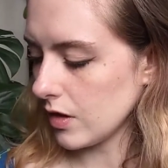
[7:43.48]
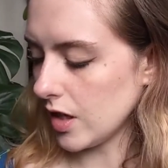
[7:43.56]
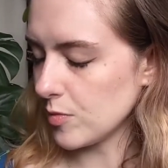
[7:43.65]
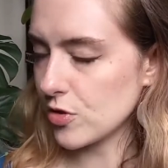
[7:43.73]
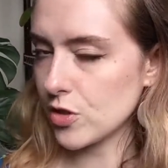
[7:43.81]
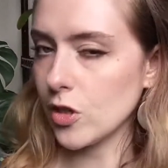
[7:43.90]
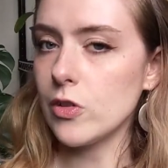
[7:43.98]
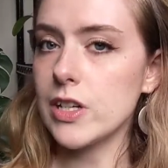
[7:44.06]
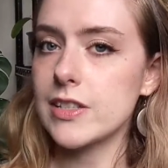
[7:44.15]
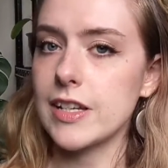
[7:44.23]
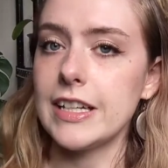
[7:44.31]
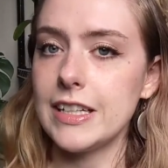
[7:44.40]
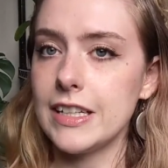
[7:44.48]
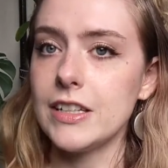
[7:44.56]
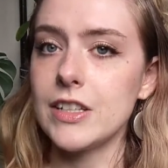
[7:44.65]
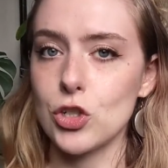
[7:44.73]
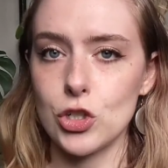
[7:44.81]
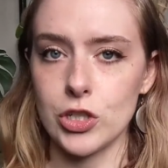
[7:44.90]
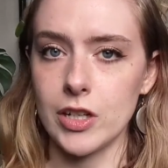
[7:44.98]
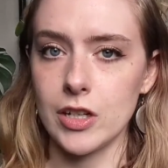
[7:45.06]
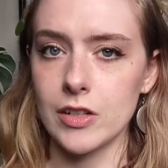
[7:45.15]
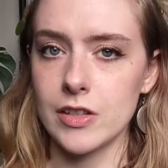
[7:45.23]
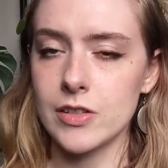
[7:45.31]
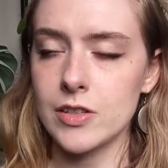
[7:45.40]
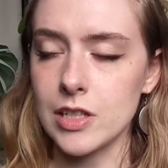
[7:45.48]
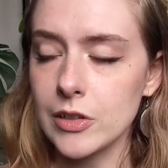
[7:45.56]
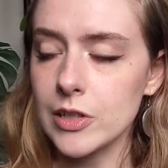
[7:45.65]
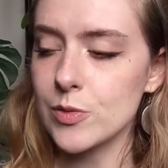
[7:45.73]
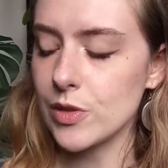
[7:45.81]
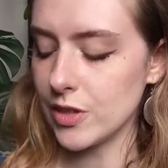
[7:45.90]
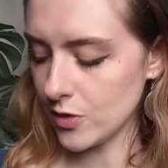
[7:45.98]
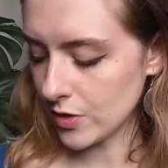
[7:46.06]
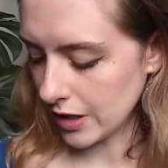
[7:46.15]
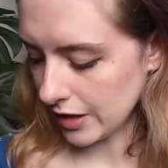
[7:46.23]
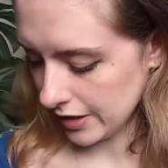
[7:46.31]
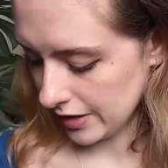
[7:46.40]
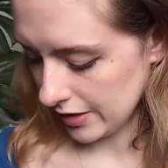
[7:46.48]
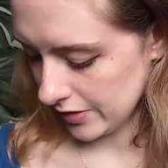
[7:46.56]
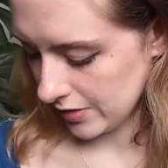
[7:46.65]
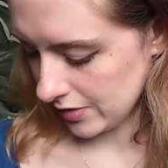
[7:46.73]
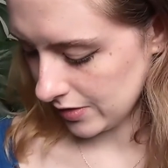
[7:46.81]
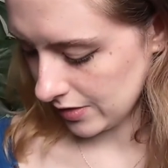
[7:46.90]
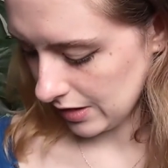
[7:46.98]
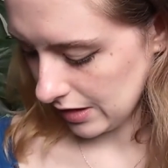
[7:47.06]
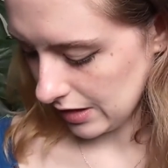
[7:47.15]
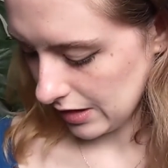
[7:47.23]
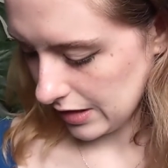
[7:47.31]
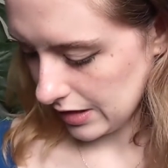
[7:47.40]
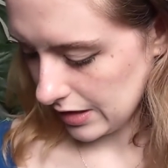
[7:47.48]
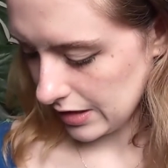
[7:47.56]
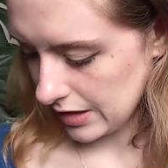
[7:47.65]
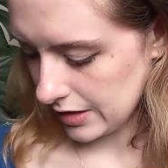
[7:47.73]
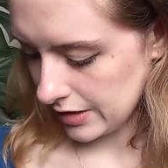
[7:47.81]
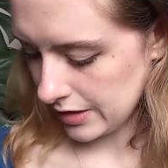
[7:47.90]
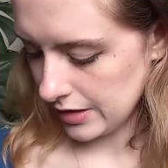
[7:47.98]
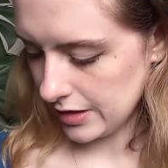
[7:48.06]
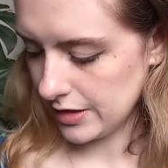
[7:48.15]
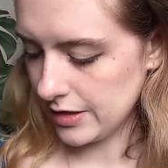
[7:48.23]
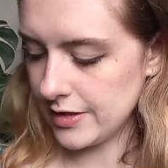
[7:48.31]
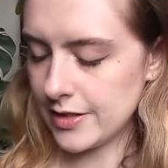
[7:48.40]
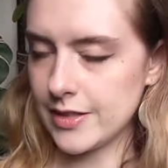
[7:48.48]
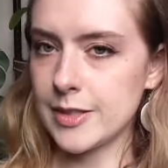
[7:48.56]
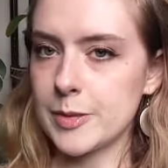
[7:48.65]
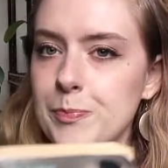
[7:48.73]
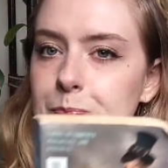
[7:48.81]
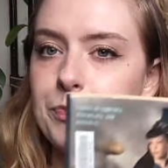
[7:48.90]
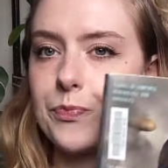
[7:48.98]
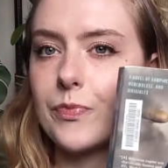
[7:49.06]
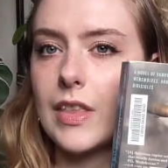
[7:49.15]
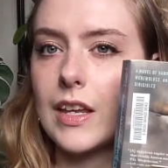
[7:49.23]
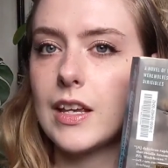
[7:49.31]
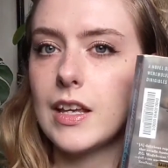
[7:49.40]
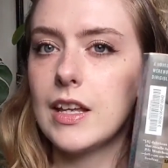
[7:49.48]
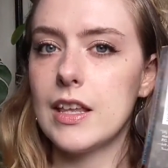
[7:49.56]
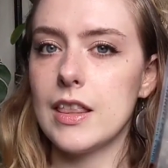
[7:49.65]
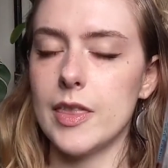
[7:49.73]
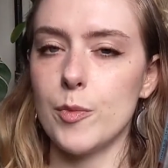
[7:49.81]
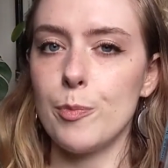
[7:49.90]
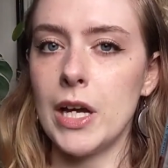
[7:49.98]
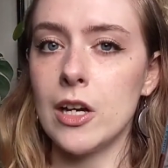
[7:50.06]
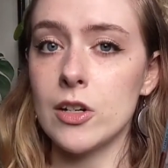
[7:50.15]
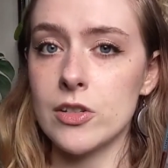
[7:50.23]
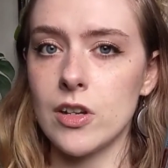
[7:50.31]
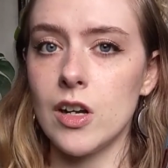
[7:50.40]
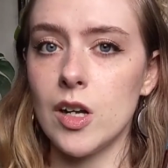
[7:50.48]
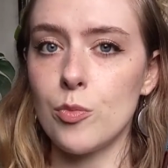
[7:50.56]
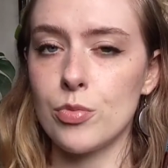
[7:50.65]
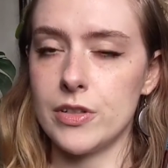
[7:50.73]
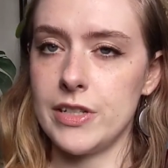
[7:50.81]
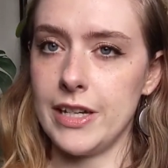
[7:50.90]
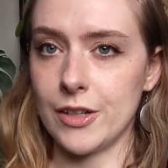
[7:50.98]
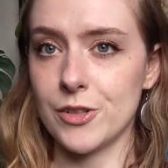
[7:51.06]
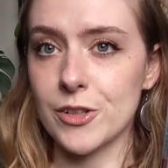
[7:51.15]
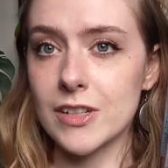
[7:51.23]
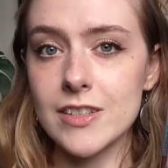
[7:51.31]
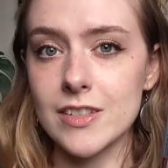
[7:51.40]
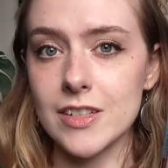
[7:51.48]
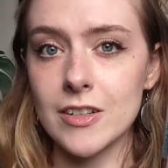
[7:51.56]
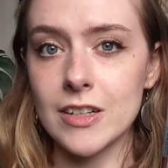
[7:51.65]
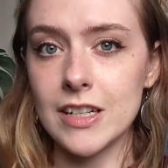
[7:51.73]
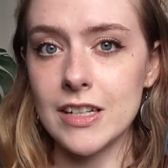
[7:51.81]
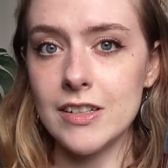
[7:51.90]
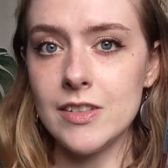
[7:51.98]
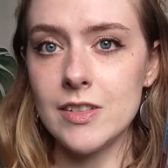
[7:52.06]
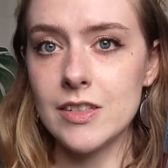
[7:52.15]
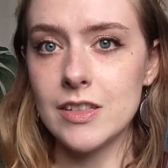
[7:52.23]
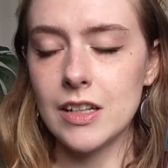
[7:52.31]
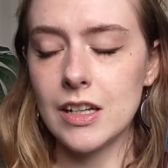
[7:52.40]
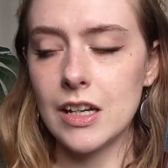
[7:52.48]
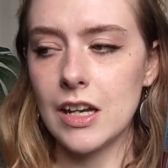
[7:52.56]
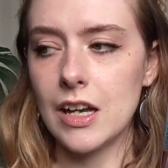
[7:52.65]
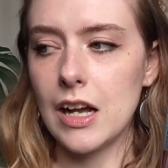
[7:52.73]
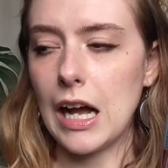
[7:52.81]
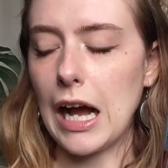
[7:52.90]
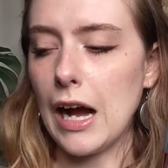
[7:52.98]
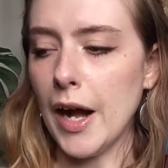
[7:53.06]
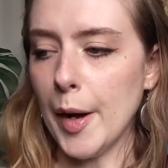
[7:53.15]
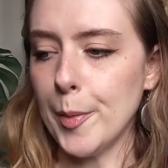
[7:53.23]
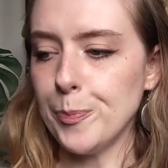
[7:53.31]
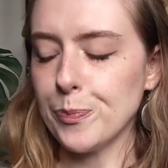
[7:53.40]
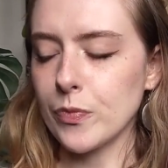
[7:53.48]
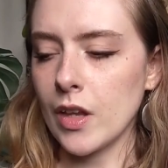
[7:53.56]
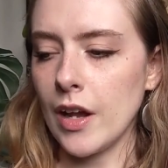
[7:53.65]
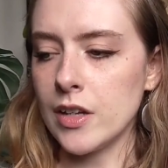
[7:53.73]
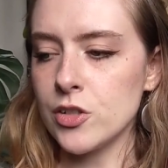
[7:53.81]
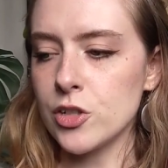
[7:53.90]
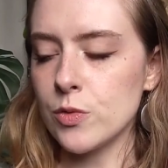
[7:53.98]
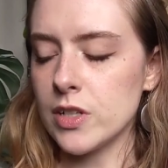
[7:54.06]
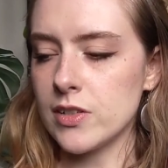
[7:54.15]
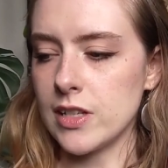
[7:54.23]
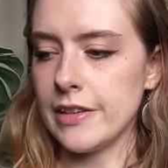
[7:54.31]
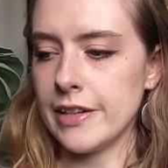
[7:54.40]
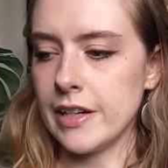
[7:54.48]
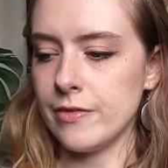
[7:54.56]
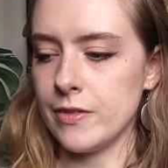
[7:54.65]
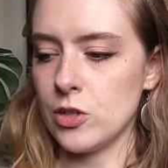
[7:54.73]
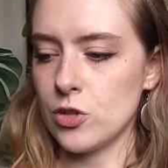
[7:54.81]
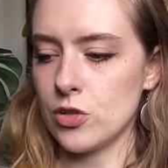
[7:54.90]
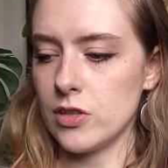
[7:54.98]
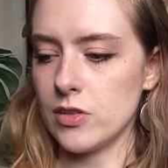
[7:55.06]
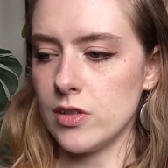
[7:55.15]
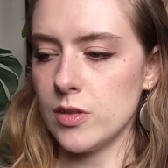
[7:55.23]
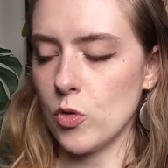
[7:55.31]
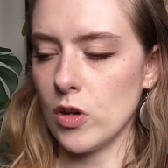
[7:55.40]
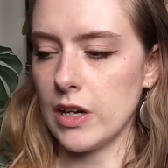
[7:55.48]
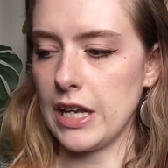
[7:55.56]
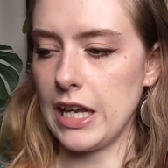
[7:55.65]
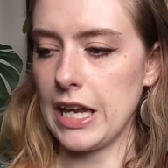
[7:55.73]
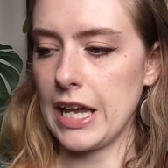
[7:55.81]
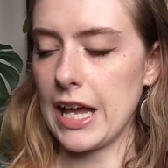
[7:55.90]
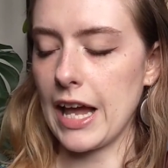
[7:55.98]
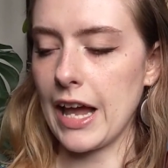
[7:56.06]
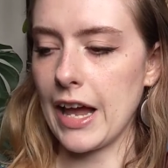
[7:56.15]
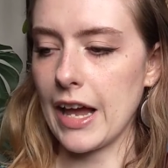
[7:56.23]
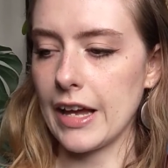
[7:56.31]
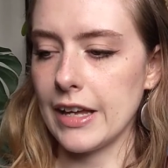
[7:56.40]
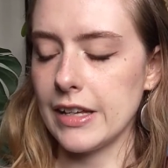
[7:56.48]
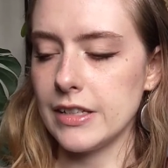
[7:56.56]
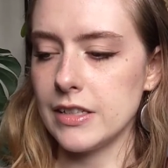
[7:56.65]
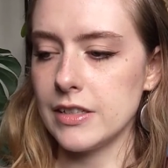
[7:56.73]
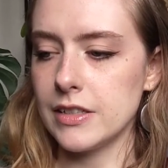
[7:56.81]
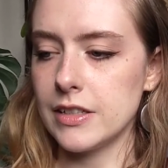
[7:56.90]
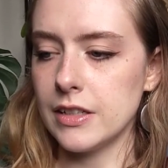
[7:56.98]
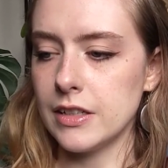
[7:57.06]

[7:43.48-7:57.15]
I'm so excited to share this series with you guys. It is the Parasol Protectorate Series. I just want to say that I finished this morning and